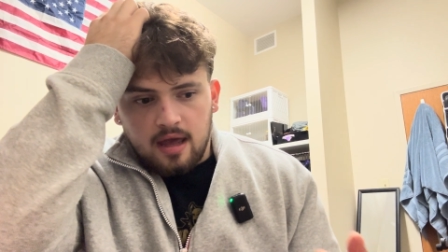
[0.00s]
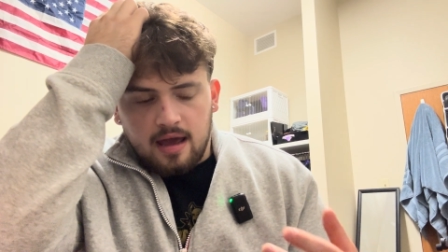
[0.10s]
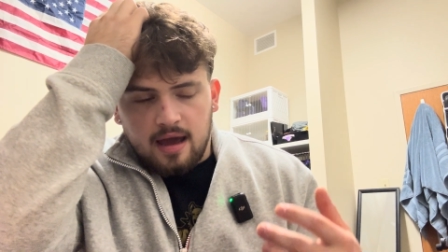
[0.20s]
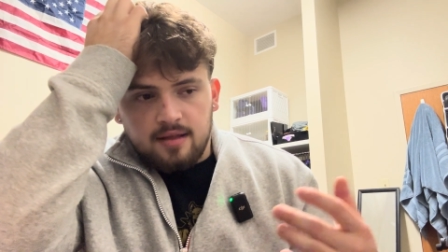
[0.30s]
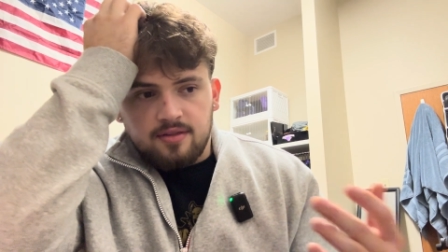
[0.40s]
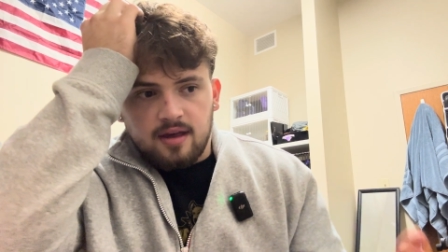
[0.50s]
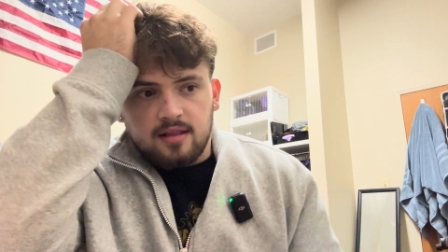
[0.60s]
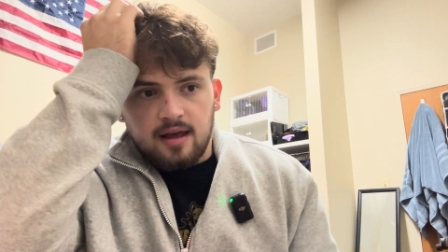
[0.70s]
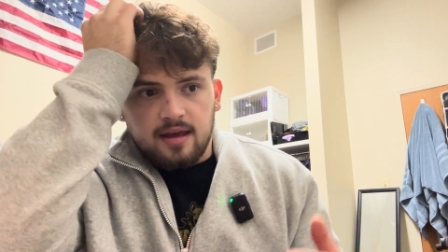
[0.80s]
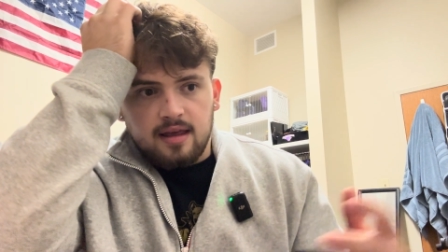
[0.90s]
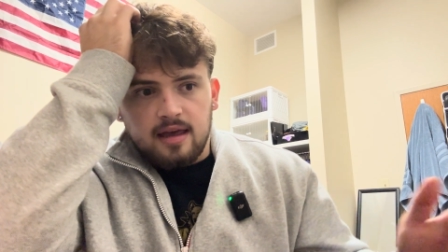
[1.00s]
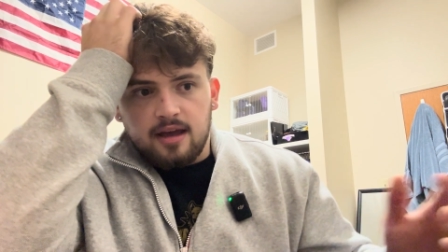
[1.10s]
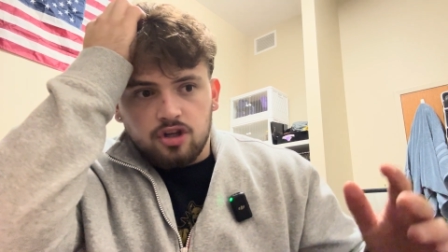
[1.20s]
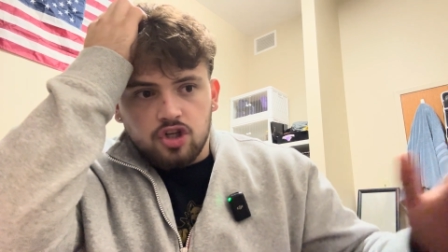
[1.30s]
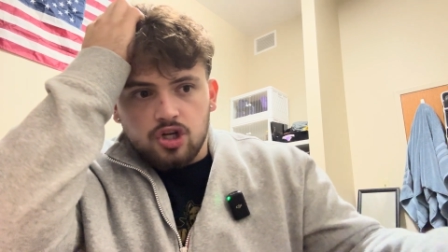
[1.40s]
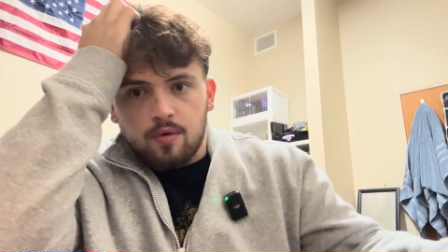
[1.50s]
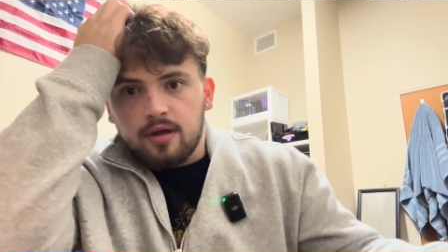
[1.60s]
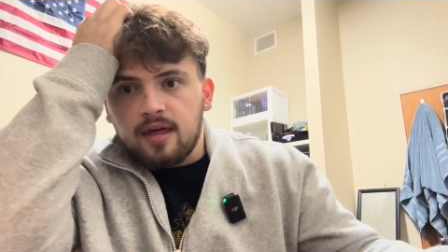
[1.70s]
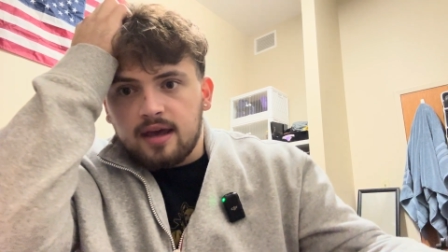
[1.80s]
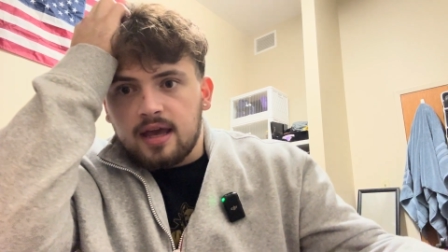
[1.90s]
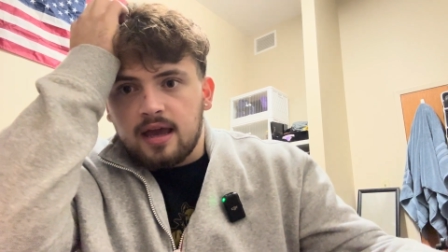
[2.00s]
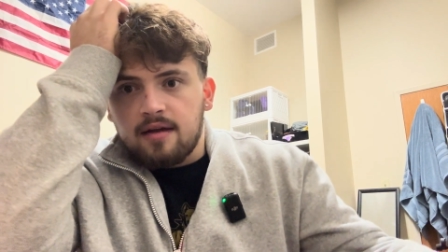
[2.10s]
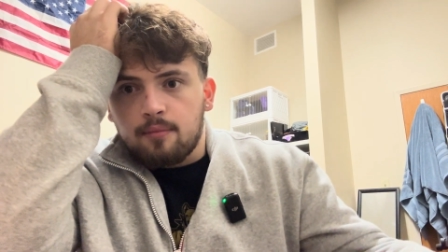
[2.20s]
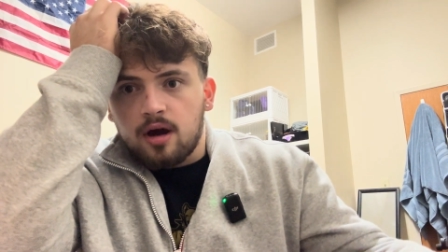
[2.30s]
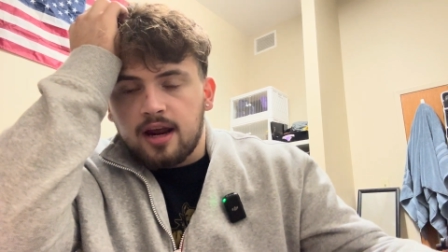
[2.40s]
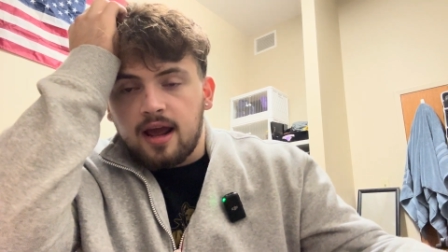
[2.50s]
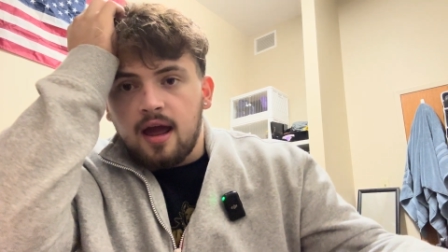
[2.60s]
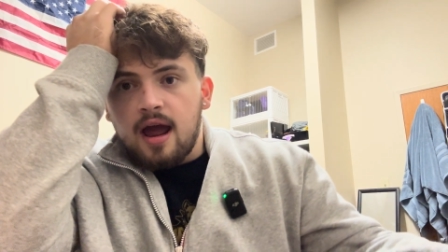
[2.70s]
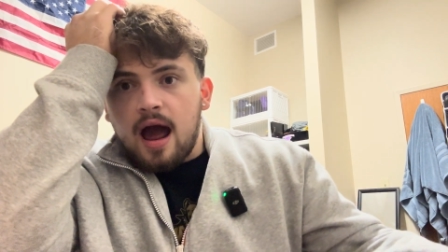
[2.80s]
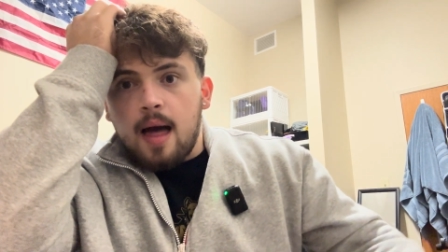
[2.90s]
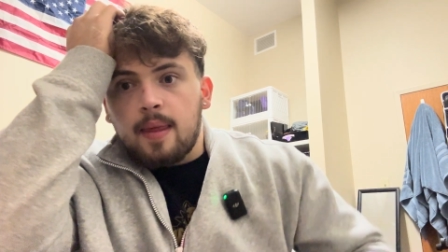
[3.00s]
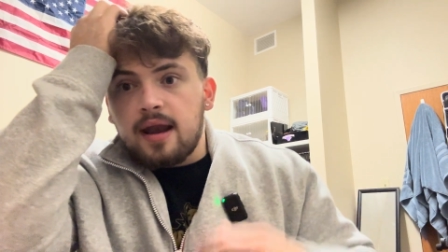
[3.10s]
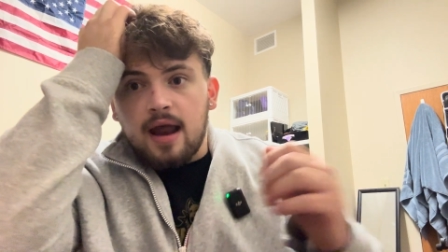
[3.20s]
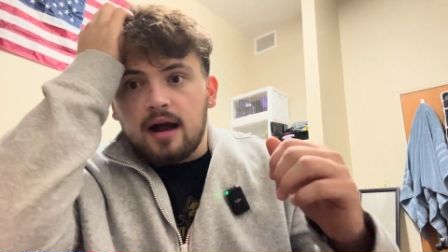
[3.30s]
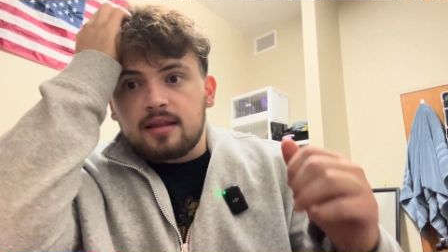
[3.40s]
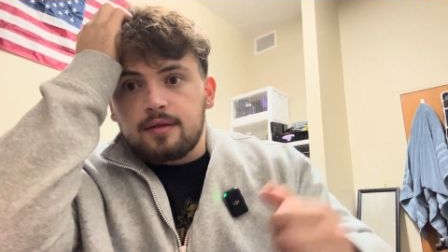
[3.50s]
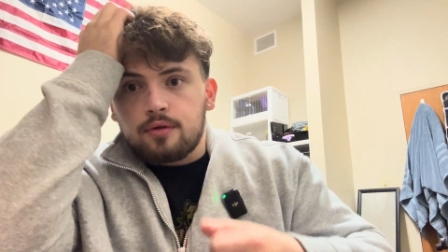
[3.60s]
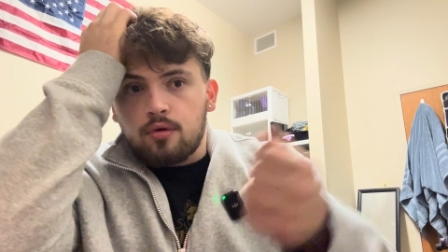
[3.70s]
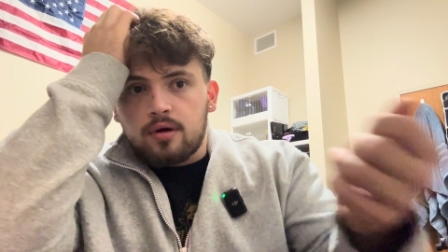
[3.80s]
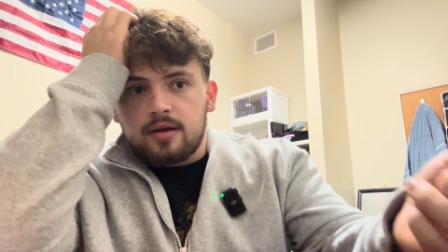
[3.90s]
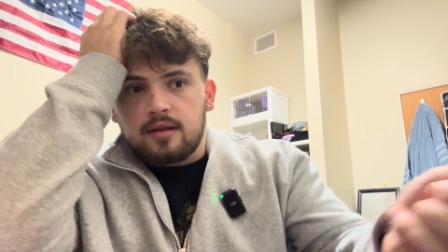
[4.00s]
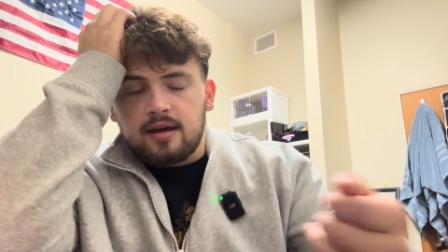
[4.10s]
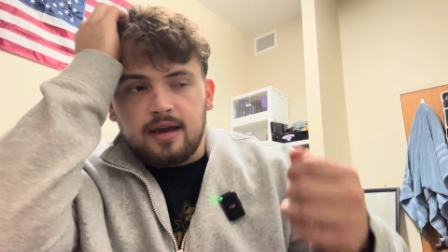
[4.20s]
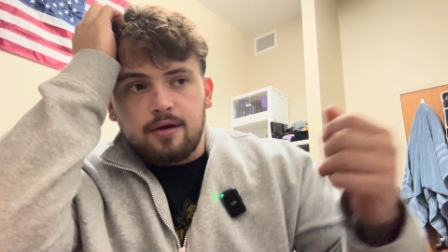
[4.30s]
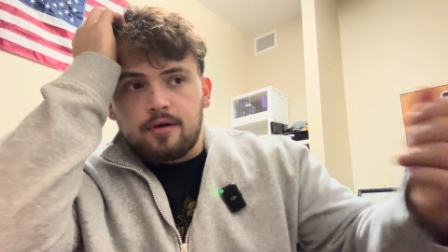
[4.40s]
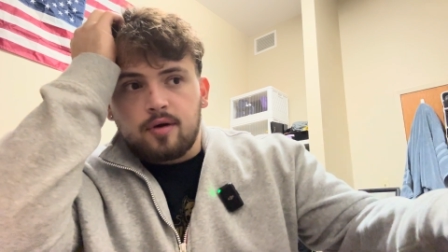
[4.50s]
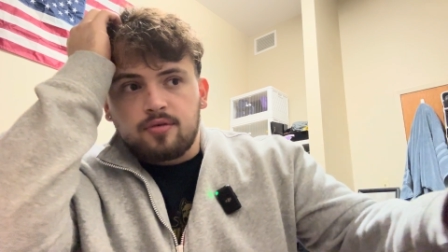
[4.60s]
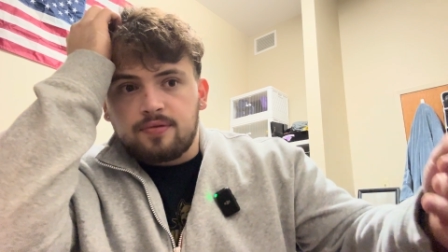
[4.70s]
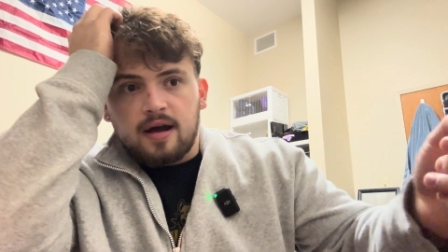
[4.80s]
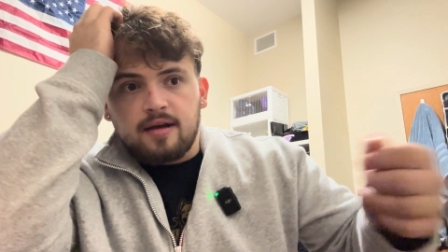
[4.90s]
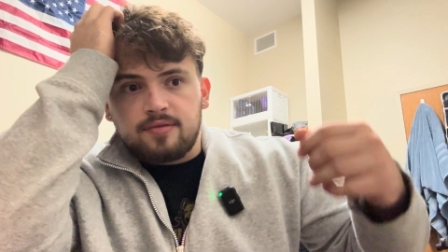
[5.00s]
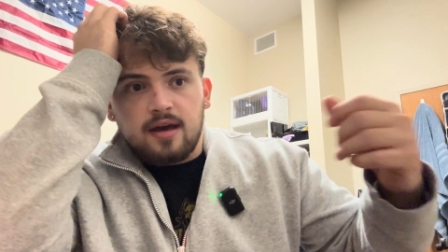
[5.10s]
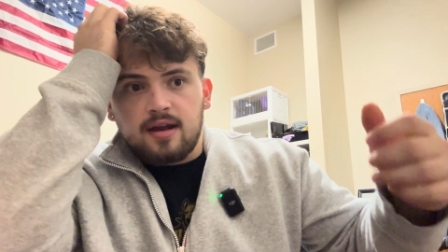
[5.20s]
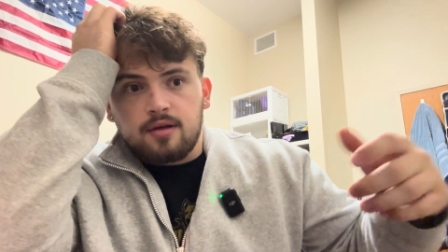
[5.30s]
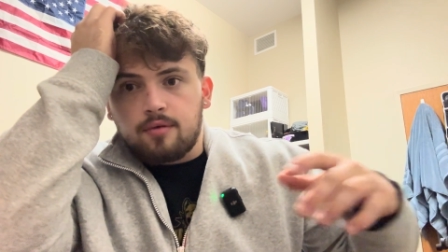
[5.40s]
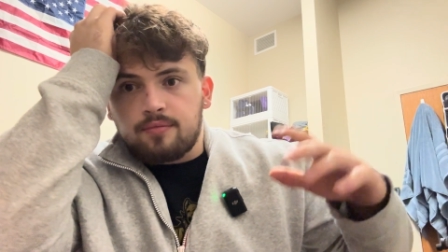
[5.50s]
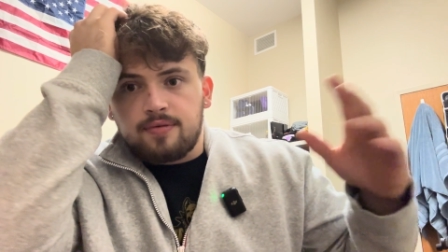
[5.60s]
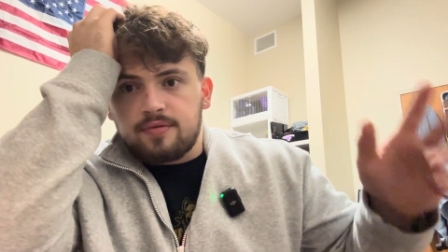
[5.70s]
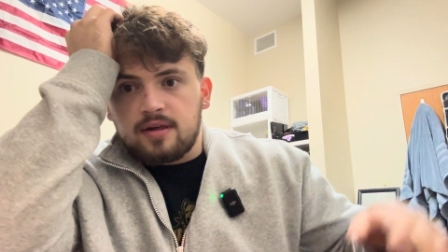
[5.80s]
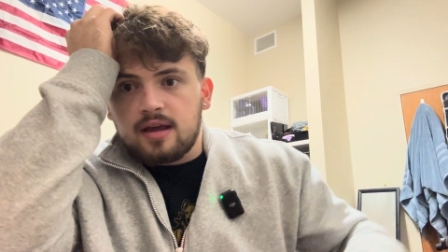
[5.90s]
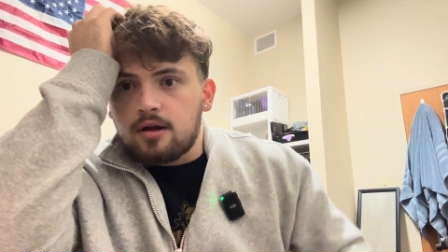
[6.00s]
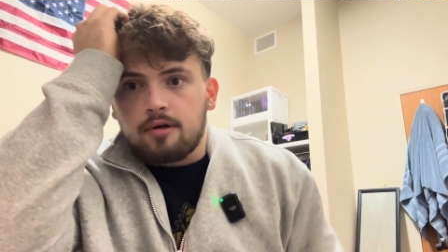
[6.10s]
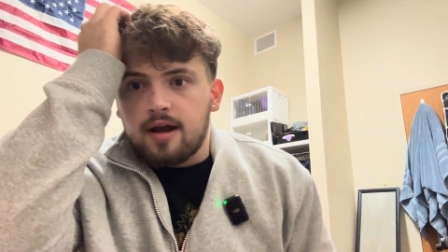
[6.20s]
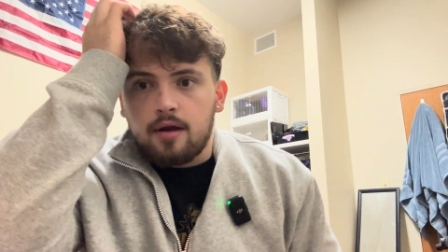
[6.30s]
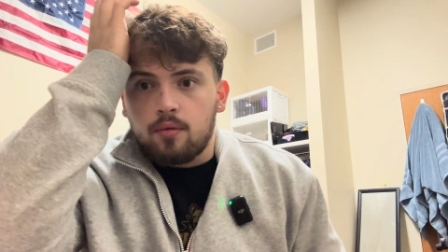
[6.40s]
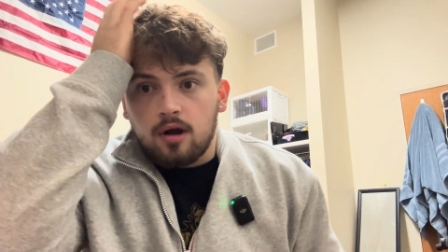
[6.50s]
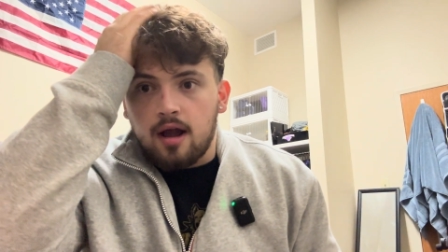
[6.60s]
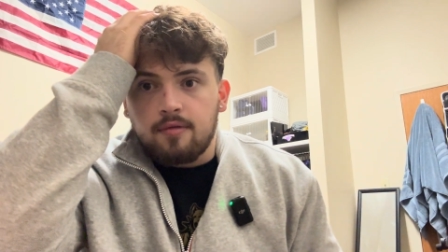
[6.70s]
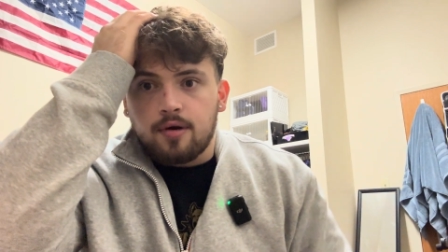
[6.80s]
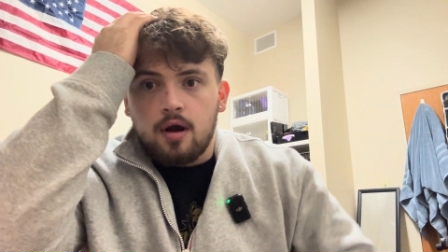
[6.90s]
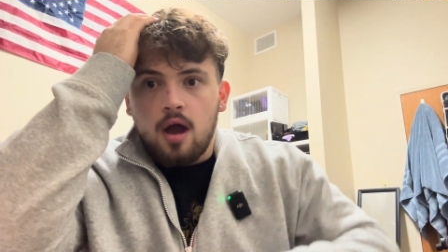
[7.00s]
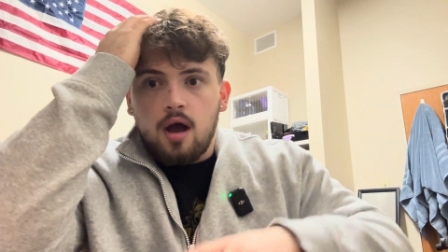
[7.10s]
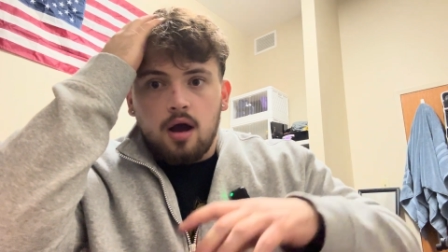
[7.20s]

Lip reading: and said like, yeah, just showing that he gave money, and then knocked on the door and like, here's 5, 10, 15 grand, whatever.